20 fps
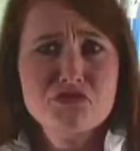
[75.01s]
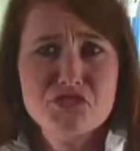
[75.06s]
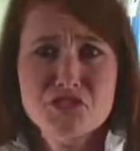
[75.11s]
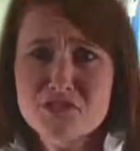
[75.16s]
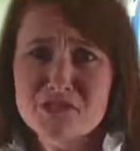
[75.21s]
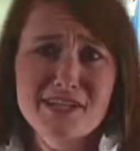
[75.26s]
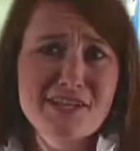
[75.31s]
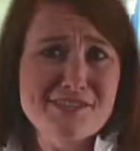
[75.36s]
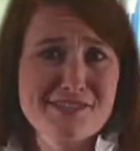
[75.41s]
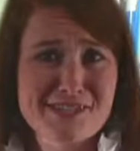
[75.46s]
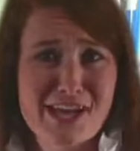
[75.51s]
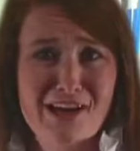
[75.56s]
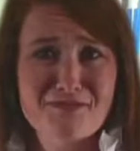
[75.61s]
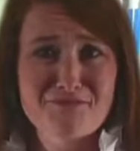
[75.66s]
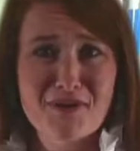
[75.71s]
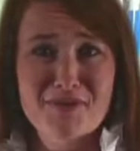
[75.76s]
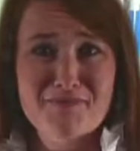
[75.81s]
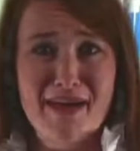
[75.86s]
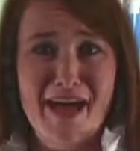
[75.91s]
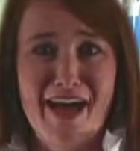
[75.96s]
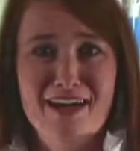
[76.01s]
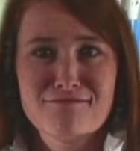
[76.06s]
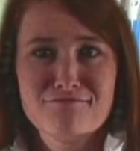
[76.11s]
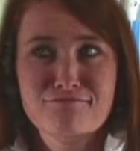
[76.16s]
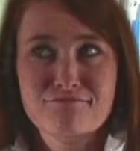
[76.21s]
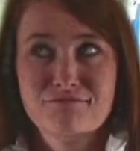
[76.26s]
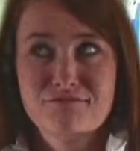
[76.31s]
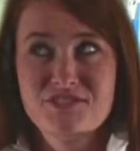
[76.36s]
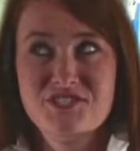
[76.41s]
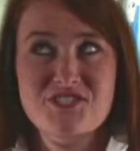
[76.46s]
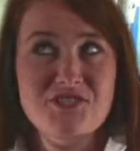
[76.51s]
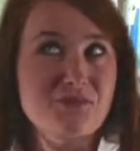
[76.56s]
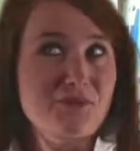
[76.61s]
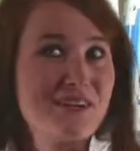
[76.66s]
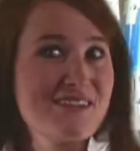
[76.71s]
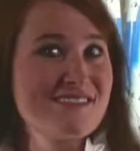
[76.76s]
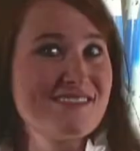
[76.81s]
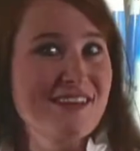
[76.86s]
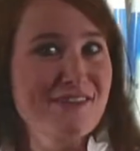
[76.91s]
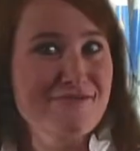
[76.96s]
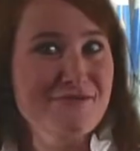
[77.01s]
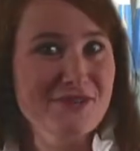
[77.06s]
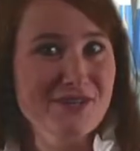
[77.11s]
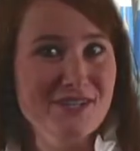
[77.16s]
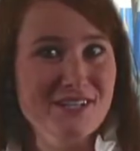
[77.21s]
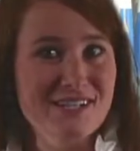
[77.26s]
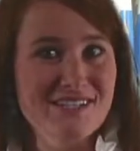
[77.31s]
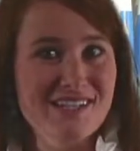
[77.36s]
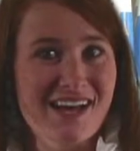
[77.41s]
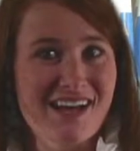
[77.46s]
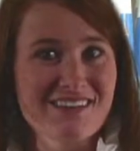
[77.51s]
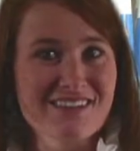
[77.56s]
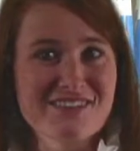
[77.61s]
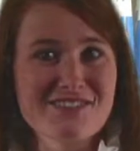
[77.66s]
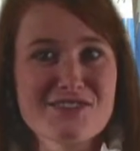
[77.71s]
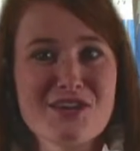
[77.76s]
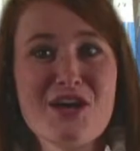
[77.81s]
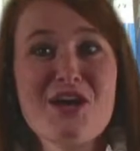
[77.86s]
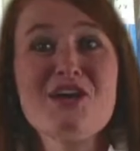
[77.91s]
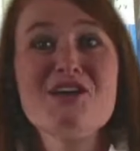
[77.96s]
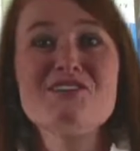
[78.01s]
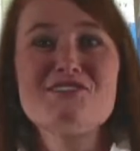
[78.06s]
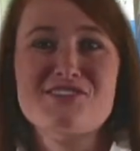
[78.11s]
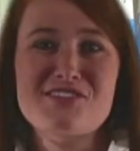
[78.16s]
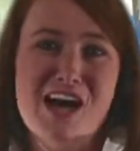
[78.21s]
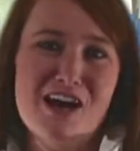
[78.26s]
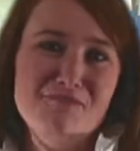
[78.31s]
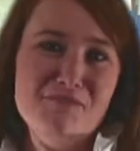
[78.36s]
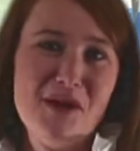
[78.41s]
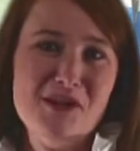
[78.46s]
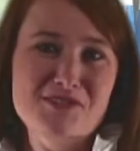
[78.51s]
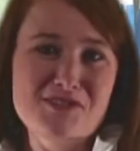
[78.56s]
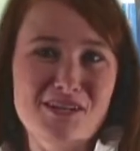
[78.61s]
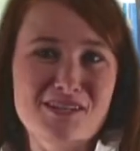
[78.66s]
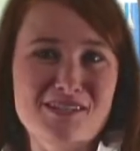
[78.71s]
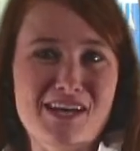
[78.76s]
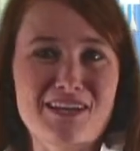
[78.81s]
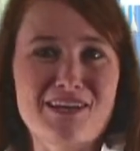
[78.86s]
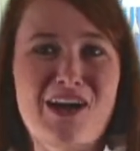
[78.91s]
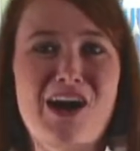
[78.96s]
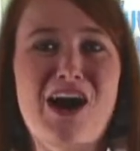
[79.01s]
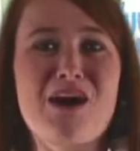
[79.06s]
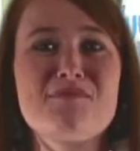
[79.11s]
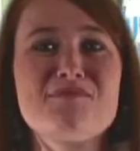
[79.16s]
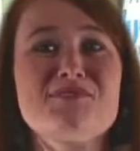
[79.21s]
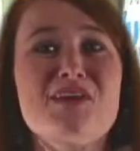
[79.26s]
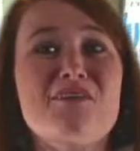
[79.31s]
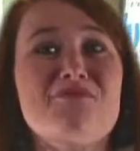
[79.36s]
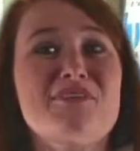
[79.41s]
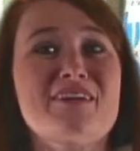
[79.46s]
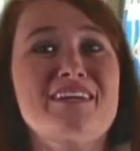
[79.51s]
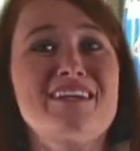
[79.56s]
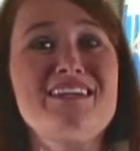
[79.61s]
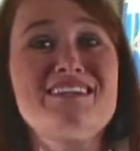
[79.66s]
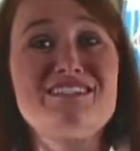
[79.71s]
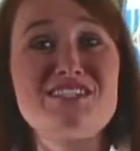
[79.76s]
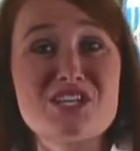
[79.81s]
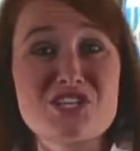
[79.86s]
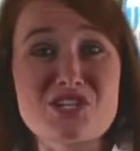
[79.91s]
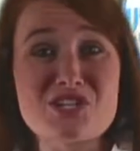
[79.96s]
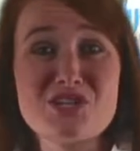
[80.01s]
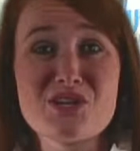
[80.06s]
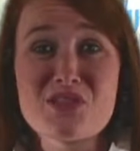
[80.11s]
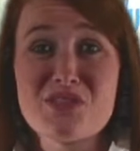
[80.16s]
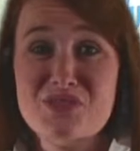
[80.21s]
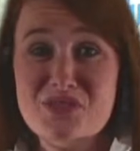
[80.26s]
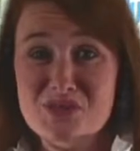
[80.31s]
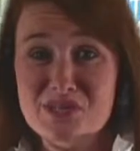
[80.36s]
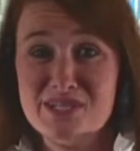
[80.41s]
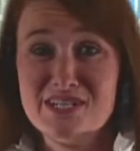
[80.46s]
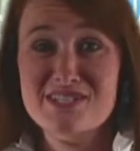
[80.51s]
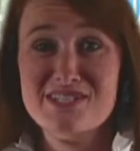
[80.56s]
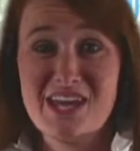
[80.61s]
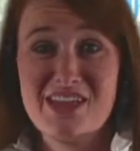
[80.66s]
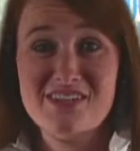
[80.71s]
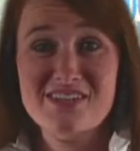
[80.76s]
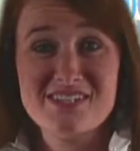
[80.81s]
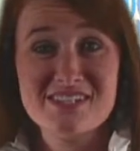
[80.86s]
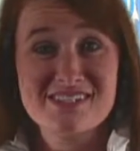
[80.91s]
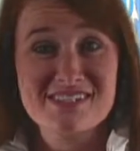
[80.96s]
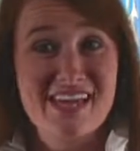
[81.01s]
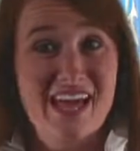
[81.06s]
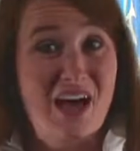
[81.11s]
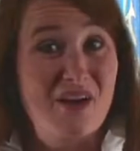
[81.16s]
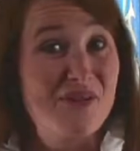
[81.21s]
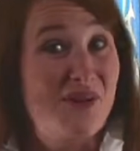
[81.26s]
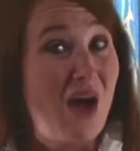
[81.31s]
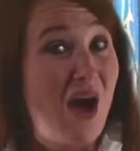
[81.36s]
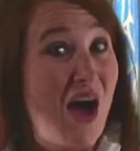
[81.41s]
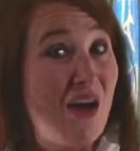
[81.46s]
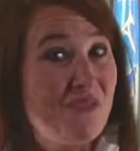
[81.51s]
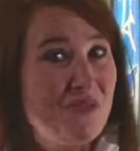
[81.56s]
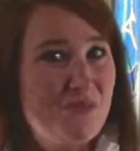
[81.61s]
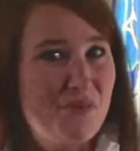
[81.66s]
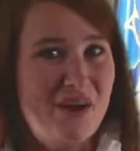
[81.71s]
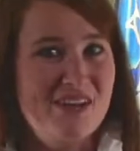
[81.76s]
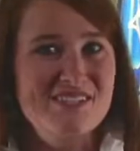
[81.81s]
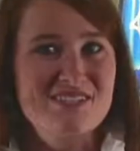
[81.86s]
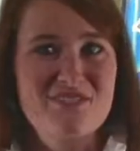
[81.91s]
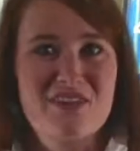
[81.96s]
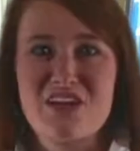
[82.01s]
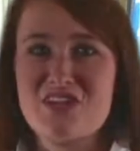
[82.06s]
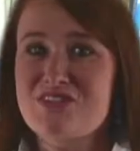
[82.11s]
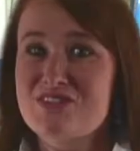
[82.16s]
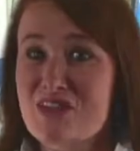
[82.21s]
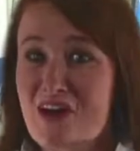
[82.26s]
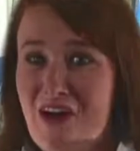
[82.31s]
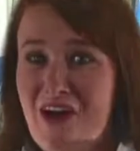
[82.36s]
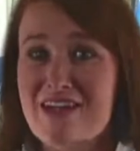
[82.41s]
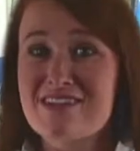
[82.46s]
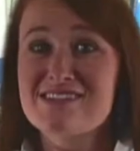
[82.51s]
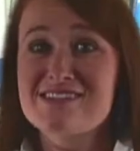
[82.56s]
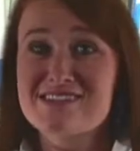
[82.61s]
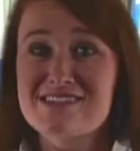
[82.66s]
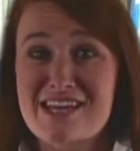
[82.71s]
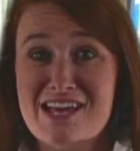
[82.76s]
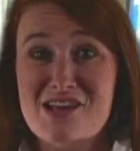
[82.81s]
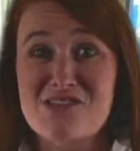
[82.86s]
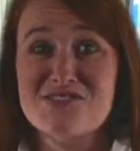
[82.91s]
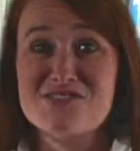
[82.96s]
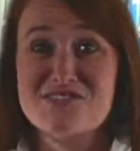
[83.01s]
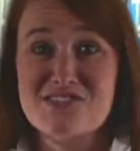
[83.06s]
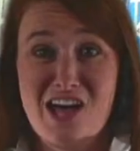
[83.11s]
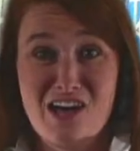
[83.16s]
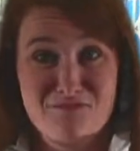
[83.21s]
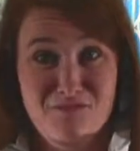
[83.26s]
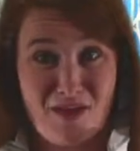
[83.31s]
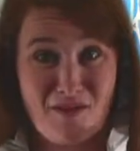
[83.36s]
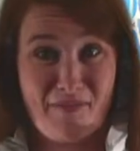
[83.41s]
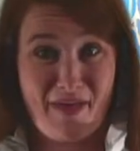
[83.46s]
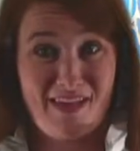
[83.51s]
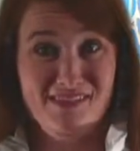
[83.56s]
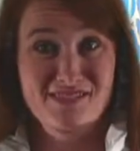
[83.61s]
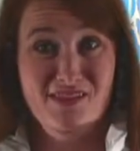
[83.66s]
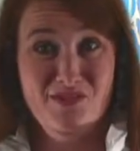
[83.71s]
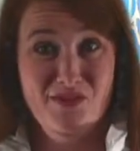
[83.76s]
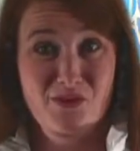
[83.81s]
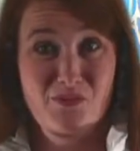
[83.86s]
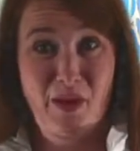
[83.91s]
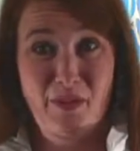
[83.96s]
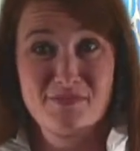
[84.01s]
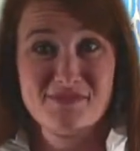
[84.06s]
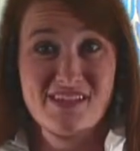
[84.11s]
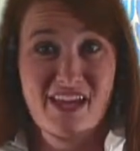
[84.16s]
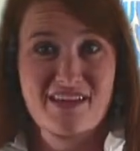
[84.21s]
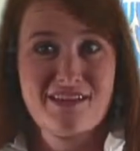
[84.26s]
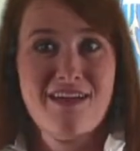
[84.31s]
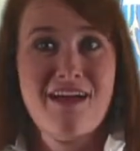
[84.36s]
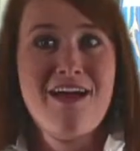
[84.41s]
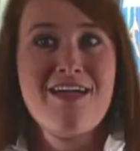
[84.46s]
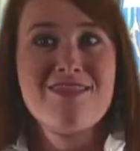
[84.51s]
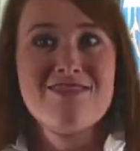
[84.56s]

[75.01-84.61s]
Do you need a softball bat? Do you want to save thirty dollars? softball junk dot com is offering an additional thirty dollar discount off the price of all non-sale softball bats on their website.